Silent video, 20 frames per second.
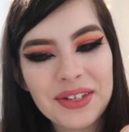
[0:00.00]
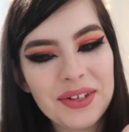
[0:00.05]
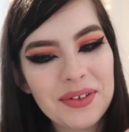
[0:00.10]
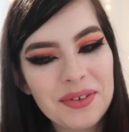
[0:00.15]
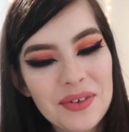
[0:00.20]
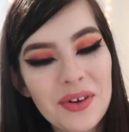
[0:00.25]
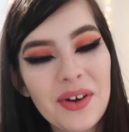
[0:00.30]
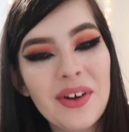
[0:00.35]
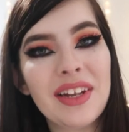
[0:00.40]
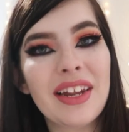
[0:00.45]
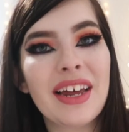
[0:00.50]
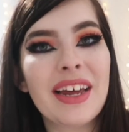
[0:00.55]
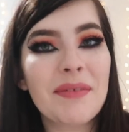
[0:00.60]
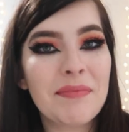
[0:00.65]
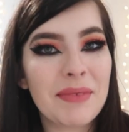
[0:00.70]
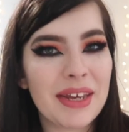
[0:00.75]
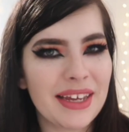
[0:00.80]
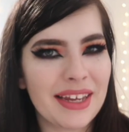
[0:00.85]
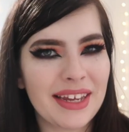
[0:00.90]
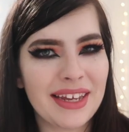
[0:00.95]
do not like
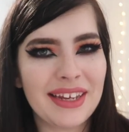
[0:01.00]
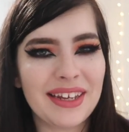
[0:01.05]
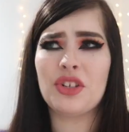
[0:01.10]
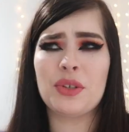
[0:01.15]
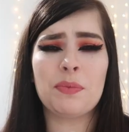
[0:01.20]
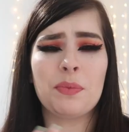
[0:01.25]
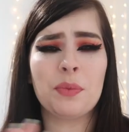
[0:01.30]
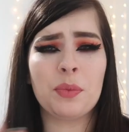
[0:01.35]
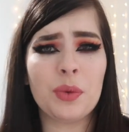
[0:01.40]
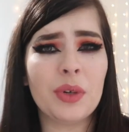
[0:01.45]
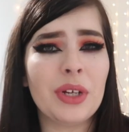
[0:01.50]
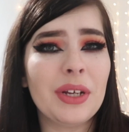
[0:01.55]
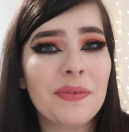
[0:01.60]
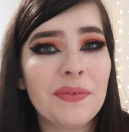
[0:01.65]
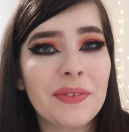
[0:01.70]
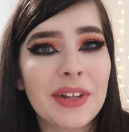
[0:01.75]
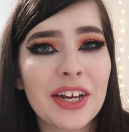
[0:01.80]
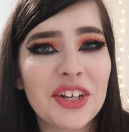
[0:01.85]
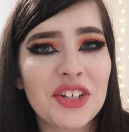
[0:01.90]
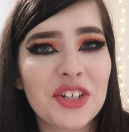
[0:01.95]
making just brief
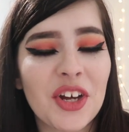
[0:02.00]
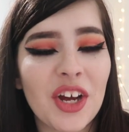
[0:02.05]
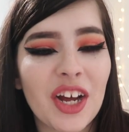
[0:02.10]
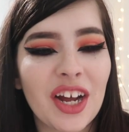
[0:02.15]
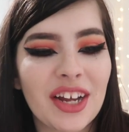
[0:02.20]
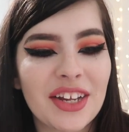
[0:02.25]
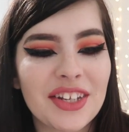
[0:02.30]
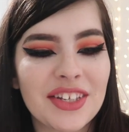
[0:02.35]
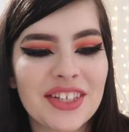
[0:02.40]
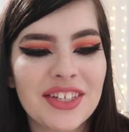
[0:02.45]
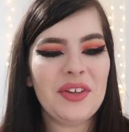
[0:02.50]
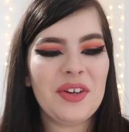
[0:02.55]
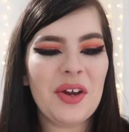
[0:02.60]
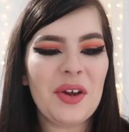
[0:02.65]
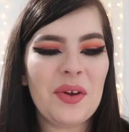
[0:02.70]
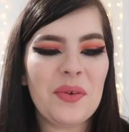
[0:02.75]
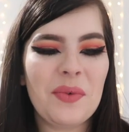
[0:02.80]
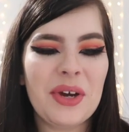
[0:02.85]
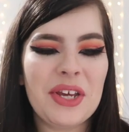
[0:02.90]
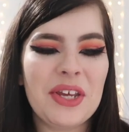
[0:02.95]
flashcards, you
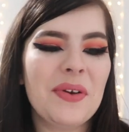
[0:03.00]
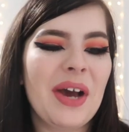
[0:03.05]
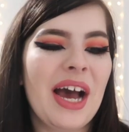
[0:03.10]
know, where you